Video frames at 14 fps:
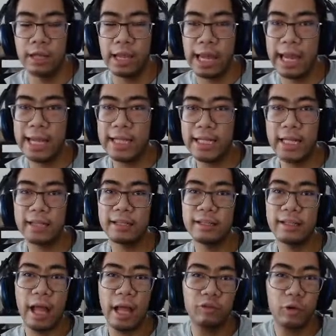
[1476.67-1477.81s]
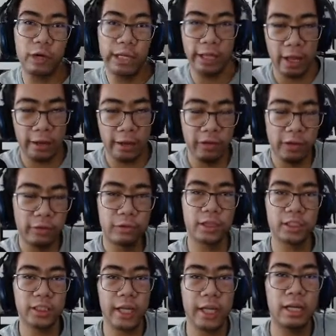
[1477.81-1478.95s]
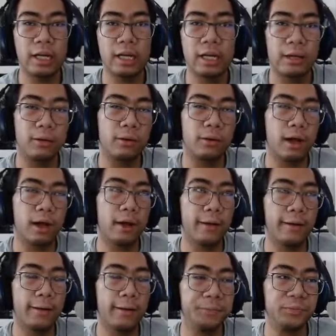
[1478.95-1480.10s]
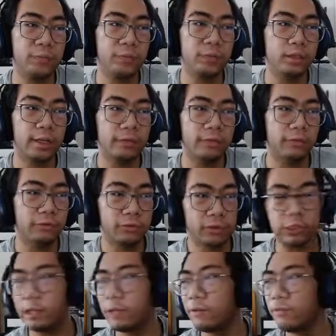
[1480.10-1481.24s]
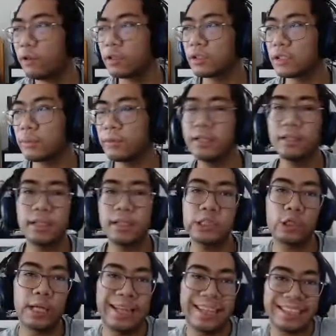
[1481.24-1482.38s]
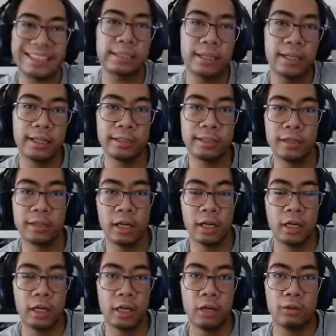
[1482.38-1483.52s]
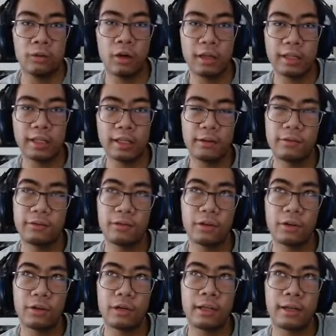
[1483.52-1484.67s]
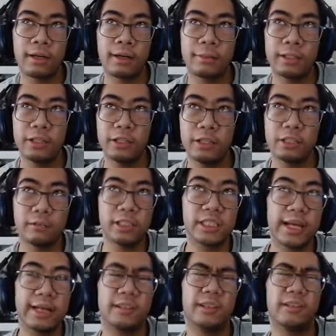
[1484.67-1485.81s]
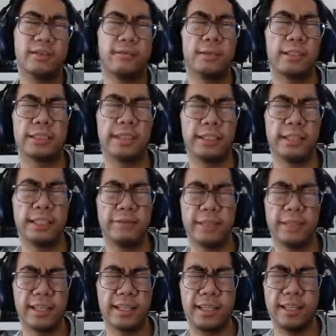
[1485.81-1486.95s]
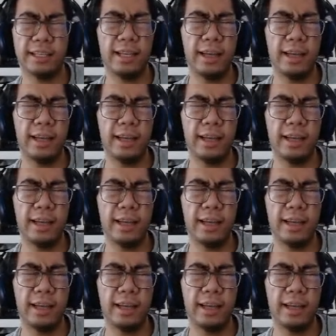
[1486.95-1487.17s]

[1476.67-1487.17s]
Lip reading: And yeah, I've even watched a 34 something Easter eggs and for the YouTube channel. What's his name again?